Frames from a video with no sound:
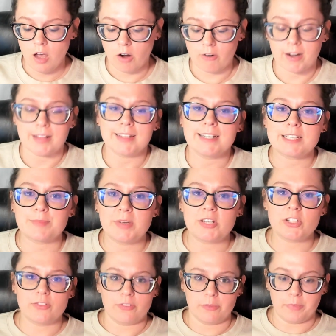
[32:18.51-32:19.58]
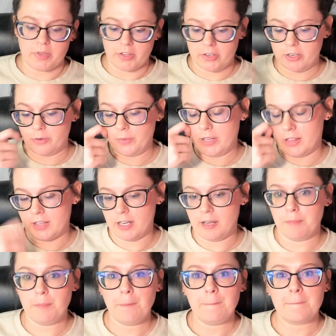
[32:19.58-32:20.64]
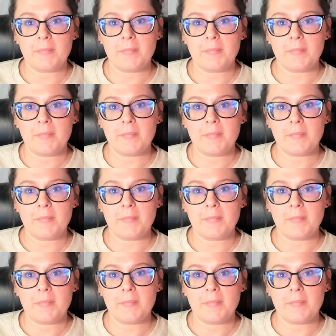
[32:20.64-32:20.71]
or at least made you familiar with them.